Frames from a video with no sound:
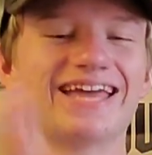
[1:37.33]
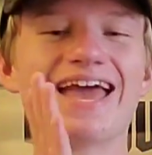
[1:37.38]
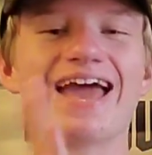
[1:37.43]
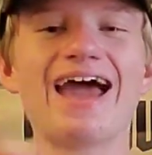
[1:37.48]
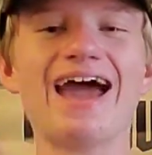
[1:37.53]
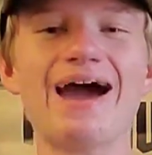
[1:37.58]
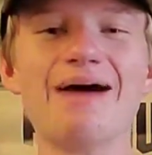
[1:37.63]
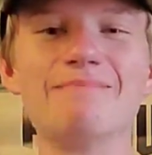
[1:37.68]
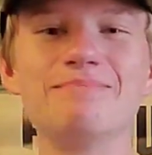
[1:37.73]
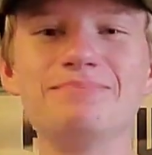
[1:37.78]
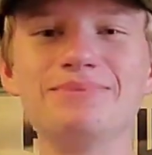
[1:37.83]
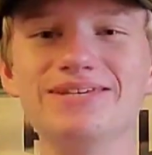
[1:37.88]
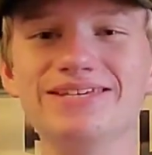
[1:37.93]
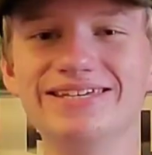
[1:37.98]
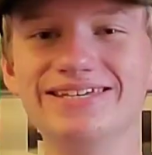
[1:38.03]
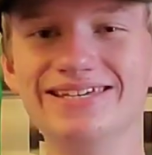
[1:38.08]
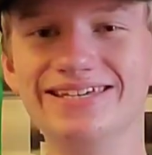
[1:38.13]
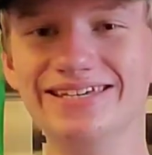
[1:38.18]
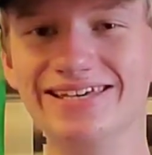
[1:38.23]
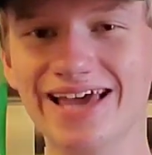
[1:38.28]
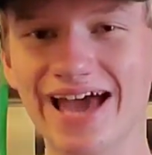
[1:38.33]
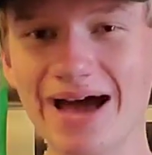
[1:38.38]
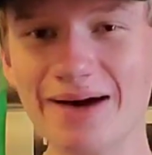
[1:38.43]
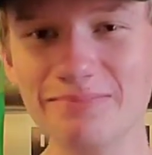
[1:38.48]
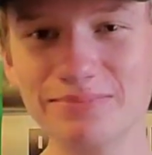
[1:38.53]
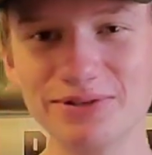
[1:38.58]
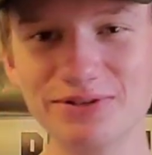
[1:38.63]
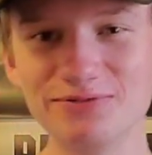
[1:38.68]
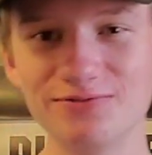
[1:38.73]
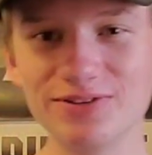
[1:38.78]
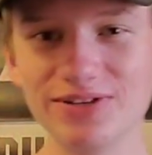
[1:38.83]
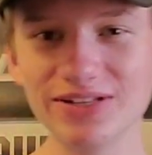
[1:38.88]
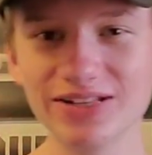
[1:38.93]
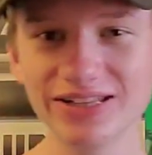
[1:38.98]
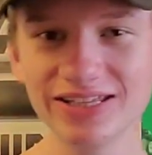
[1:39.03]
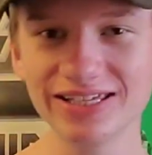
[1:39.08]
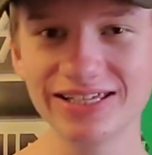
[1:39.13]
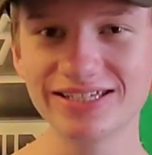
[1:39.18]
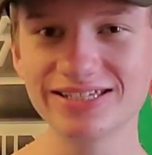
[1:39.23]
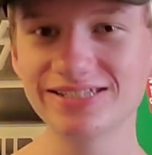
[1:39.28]
Happy, happy
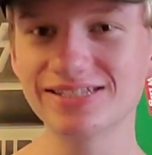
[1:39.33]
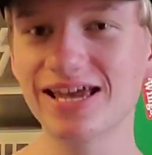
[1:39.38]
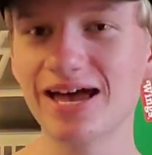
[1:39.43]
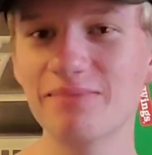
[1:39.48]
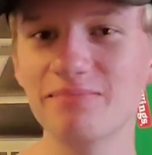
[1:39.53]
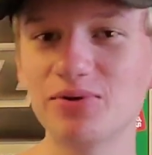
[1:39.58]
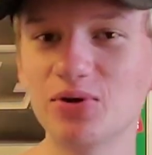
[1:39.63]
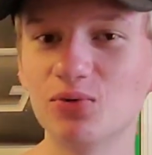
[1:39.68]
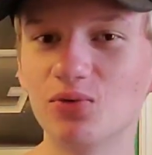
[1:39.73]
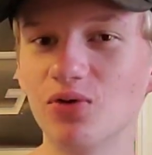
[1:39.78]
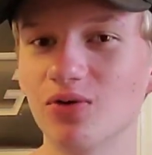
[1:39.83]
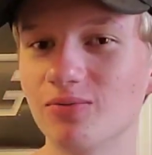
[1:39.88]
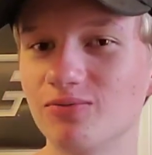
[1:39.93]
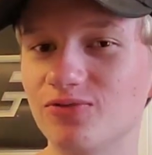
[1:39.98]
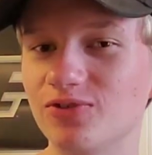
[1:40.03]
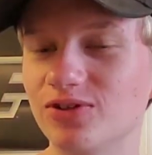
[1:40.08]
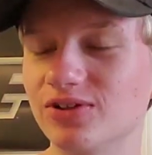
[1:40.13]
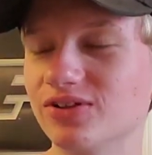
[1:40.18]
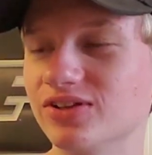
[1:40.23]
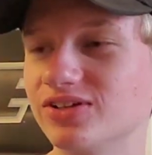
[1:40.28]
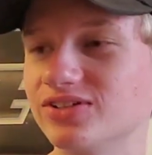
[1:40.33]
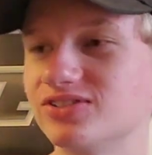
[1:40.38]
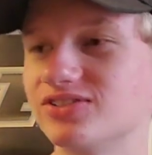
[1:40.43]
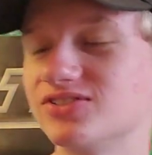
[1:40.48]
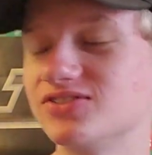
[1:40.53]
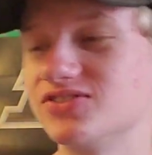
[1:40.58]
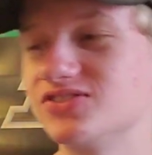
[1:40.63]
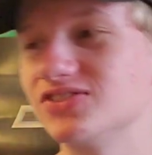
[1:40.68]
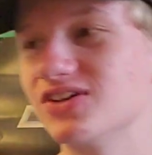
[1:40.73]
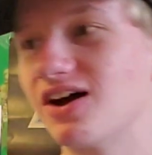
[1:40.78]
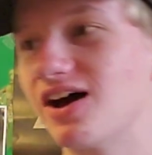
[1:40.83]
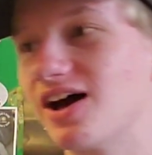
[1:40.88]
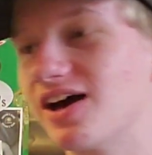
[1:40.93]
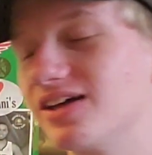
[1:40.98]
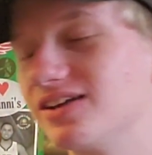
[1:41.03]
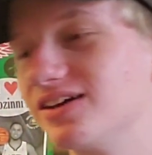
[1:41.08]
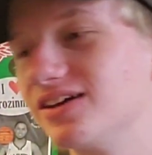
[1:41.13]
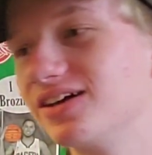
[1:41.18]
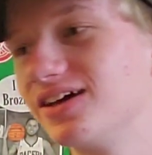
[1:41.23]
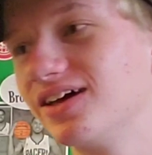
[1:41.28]
feelings, happy warm feelings
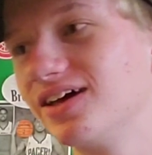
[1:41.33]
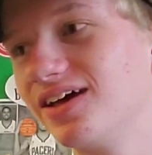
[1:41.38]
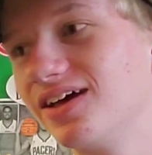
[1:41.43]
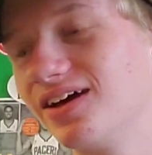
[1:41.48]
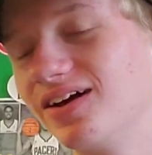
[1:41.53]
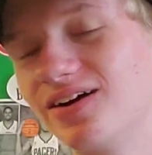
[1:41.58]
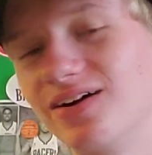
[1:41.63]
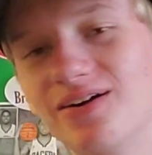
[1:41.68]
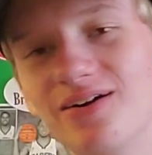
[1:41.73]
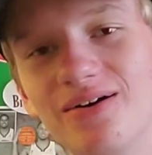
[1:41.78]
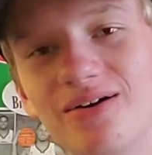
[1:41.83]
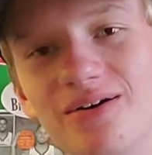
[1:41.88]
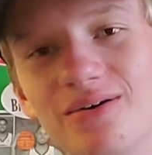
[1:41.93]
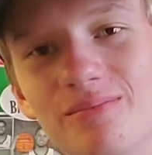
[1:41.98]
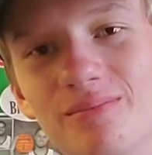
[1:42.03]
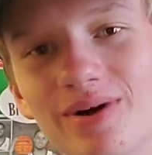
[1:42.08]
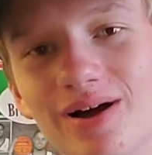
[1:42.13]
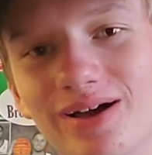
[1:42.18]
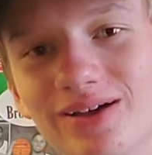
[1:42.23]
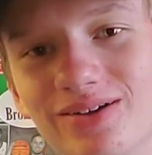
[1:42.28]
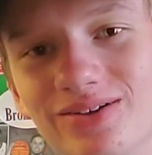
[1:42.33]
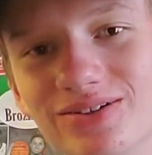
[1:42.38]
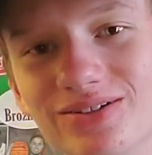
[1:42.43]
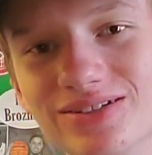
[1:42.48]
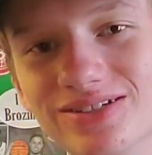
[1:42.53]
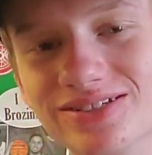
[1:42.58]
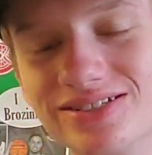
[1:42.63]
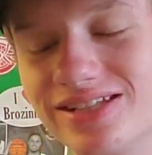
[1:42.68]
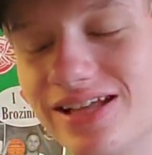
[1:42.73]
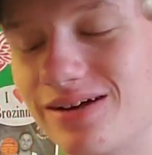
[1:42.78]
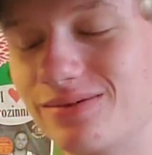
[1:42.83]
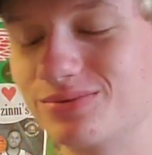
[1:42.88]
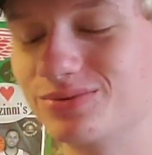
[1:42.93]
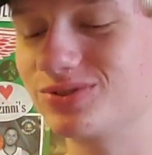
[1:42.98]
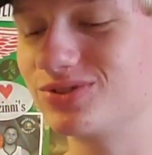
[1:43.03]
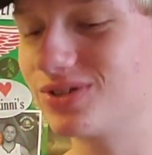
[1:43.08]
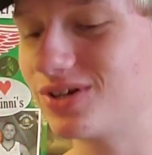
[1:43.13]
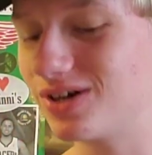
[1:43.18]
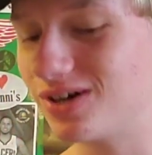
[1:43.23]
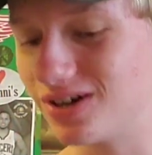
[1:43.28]
inside. Oh my goodness, that
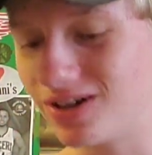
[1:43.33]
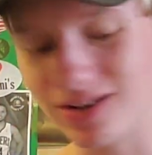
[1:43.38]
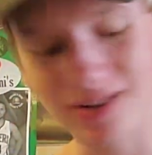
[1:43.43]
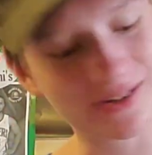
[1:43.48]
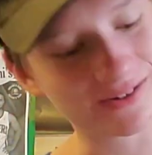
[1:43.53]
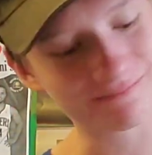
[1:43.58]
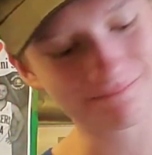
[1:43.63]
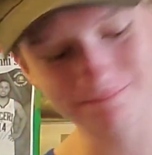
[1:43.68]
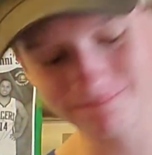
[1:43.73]
was, ah. Uh...